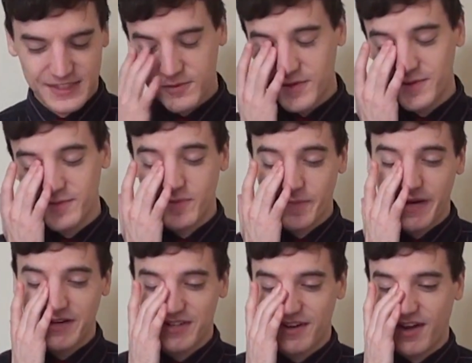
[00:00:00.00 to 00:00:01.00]
we weren't
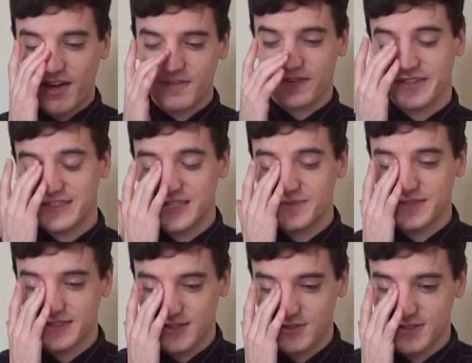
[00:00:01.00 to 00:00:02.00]
prepared at all for the Demon
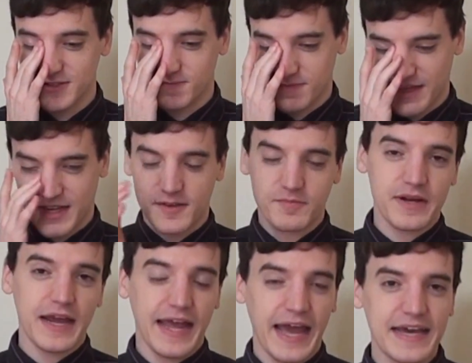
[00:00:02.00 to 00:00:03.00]
Sultan.
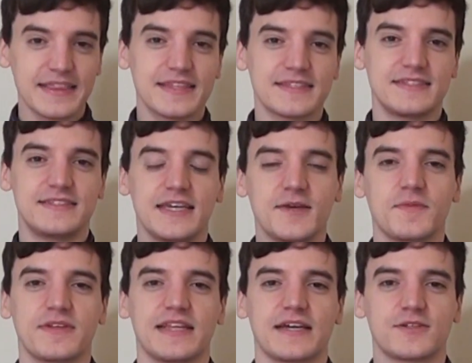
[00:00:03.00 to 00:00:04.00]
But I had this
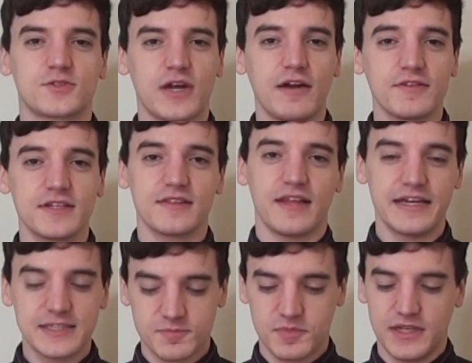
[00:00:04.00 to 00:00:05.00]
demon that could travel at
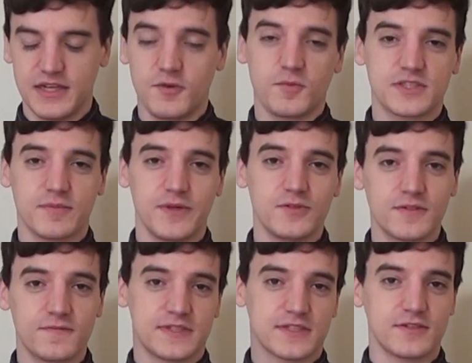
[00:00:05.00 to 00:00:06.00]
light speed and was immune
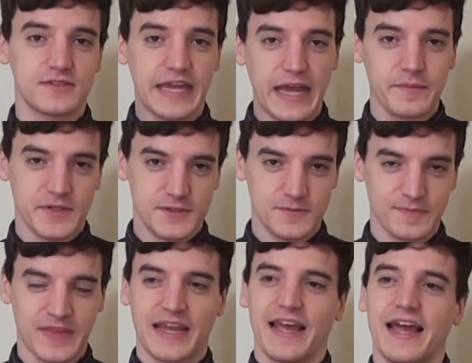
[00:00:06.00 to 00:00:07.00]
to physical damage.
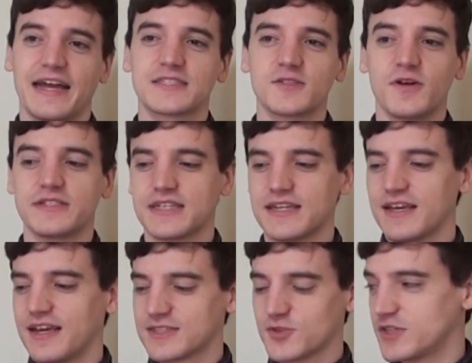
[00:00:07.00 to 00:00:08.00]
And so I
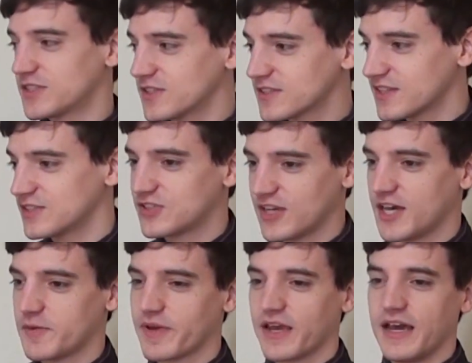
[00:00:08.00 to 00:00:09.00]
turned to the
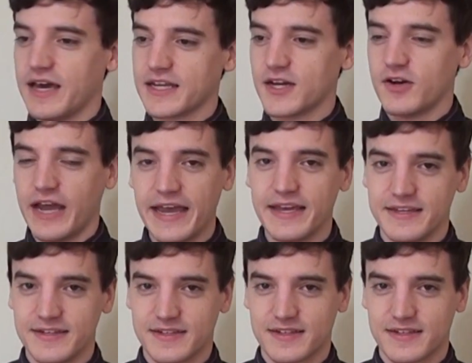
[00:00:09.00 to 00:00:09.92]
GM and I go, hey,